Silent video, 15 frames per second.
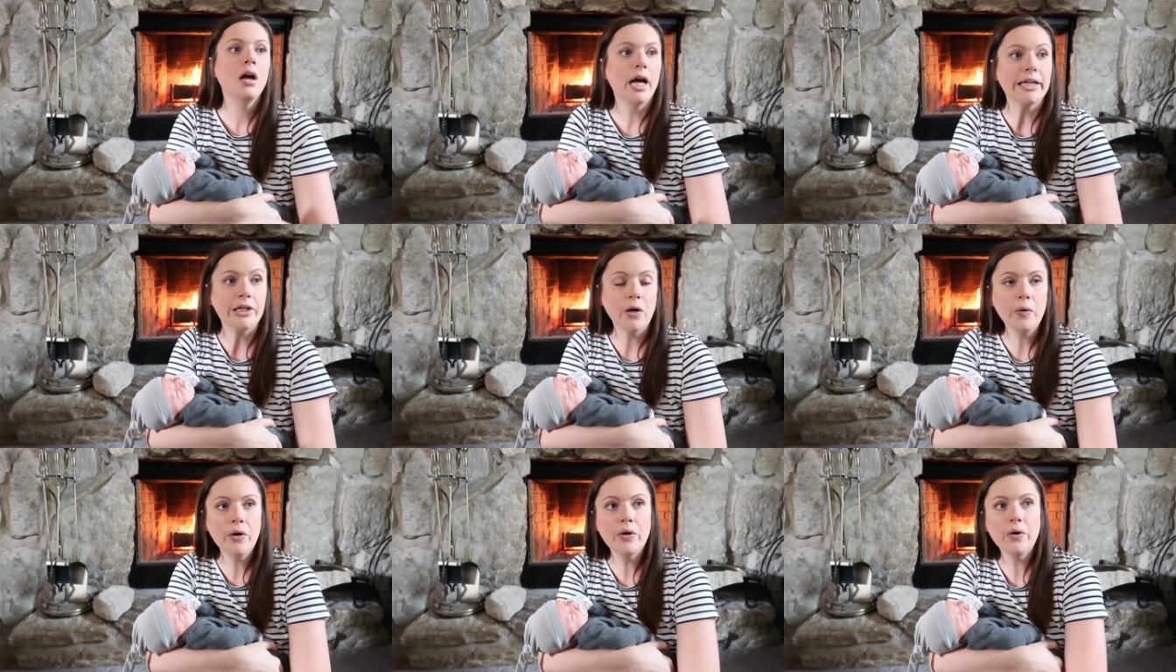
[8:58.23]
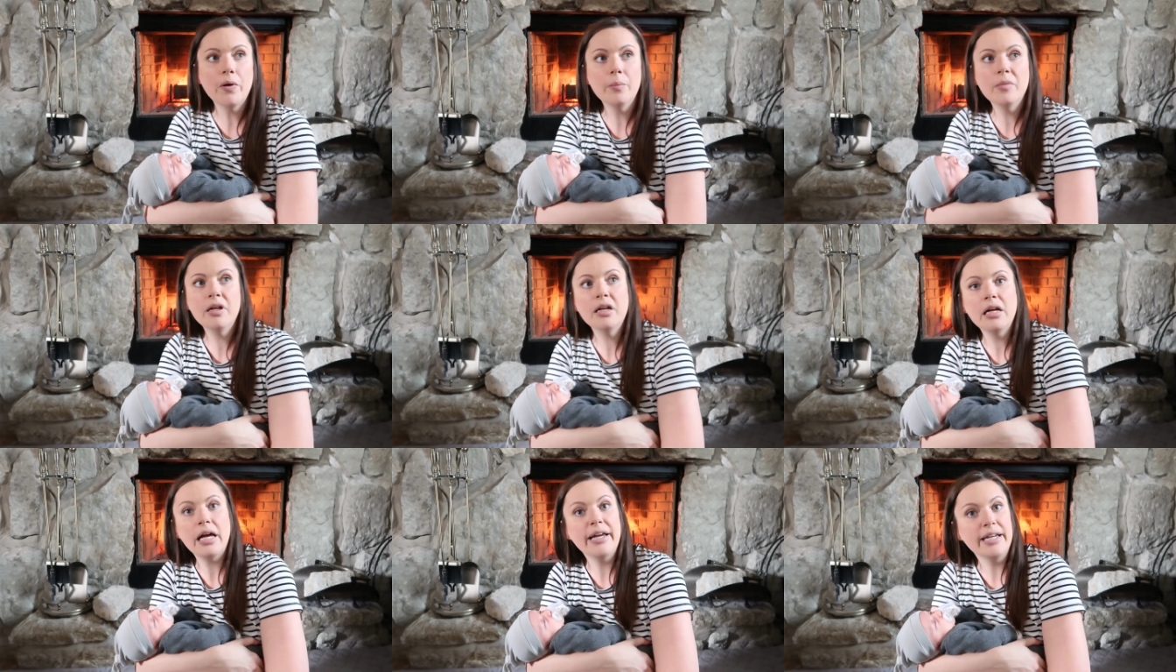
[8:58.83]
I go home,
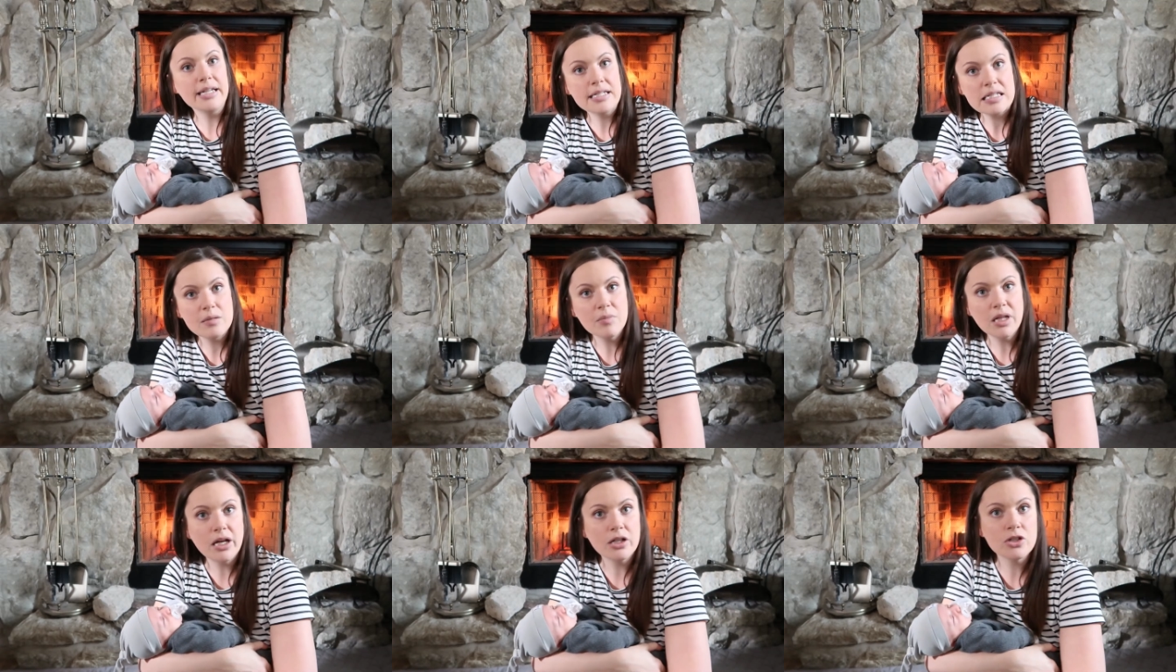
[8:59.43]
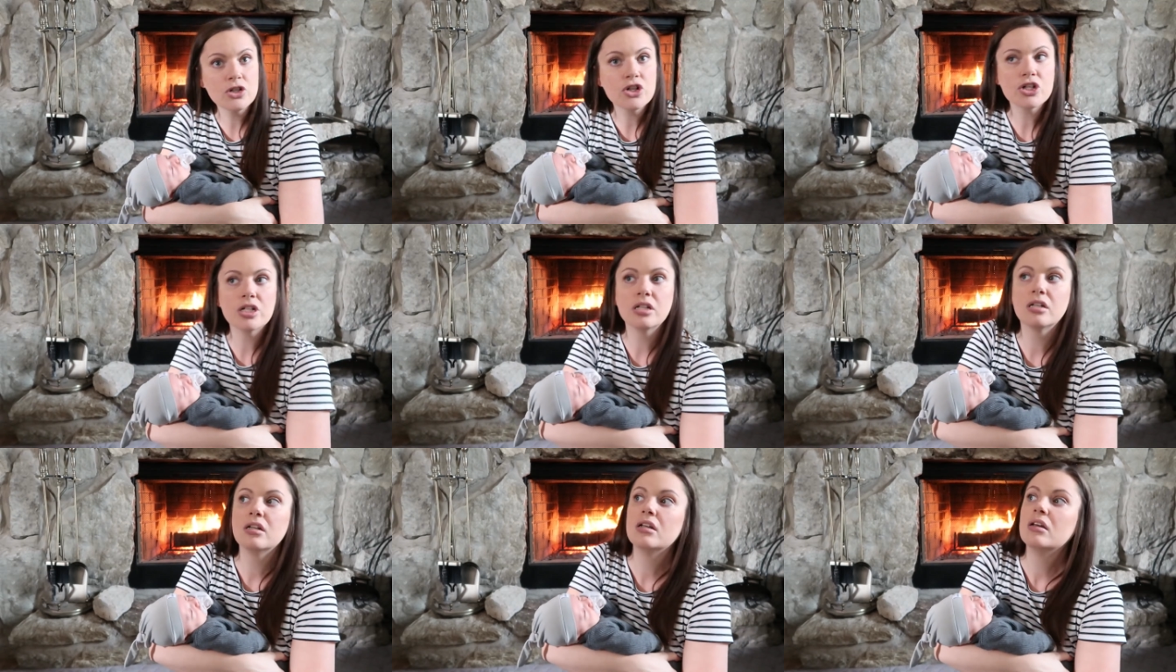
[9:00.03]
I eat some lunch.